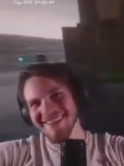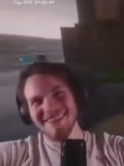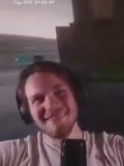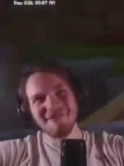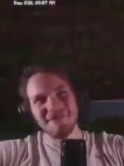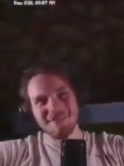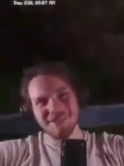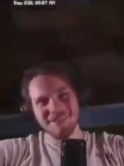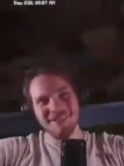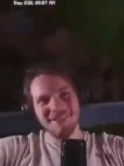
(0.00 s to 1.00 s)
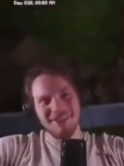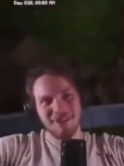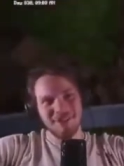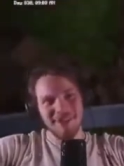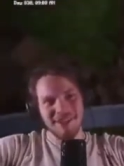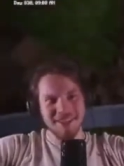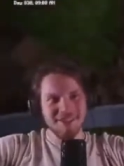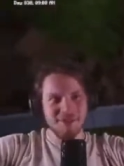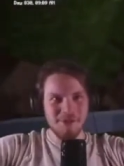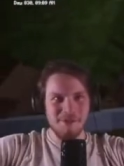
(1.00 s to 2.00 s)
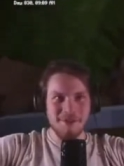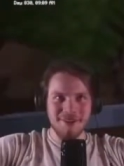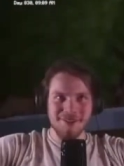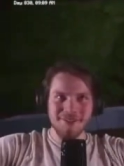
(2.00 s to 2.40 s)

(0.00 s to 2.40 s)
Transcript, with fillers: Pretty much, yeah. I'm just trying to get somewhere, bro.